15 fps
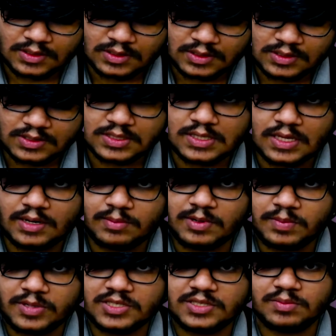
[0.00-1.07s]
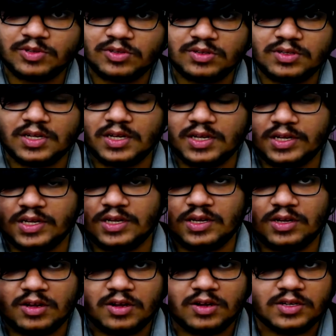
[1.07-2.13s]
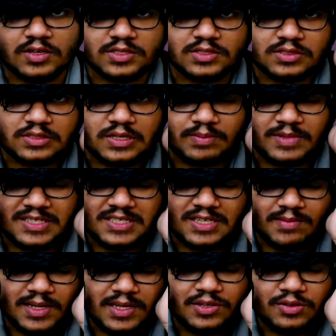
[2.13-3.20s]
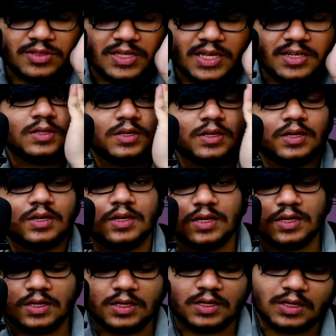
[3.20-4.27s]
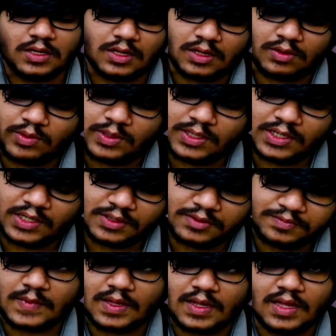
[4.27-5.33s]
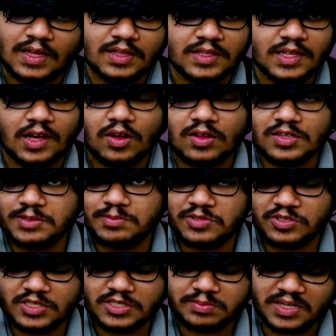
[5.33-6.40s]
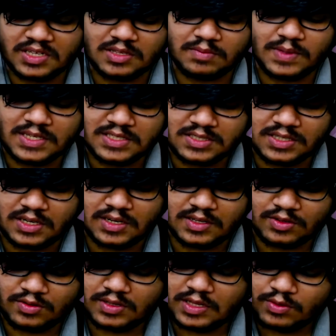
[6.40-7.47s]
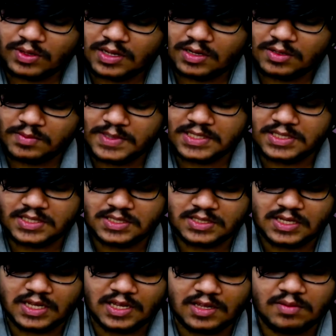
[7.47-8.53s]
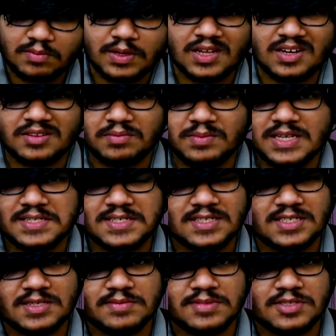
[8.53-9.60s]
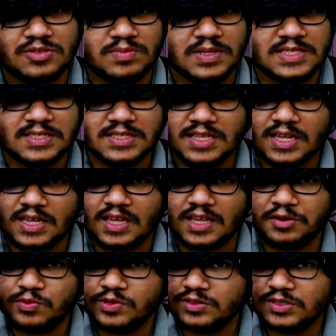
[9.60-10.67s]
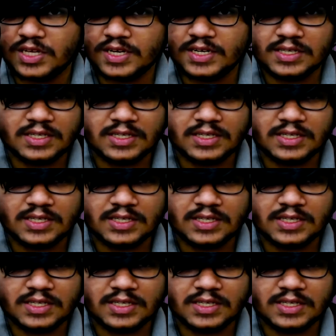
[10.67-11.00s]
Is that even possible? Or something similar to that? I wonder. And they all seem to respect the master. I don't think we got the master's name, but the master seems to be sick and wounded.